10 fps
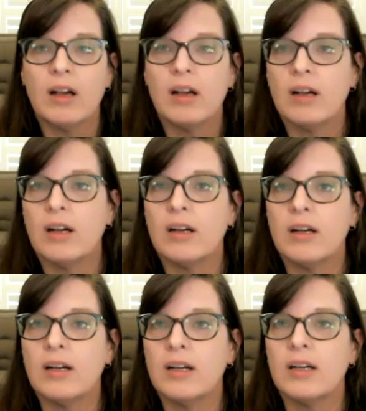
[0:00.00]

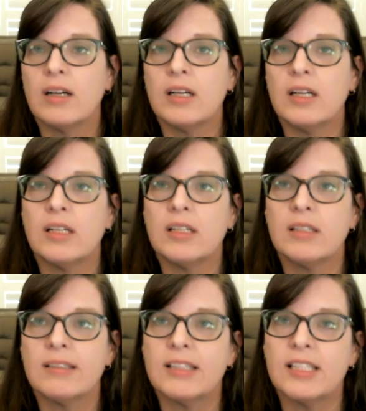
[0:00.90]
Uh,
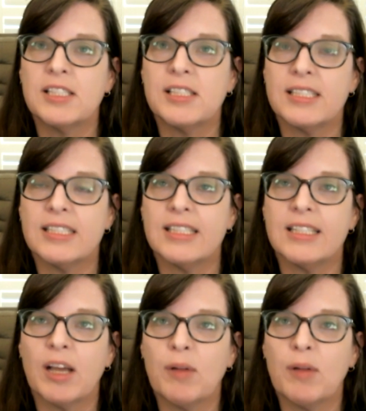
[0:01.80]
let's see.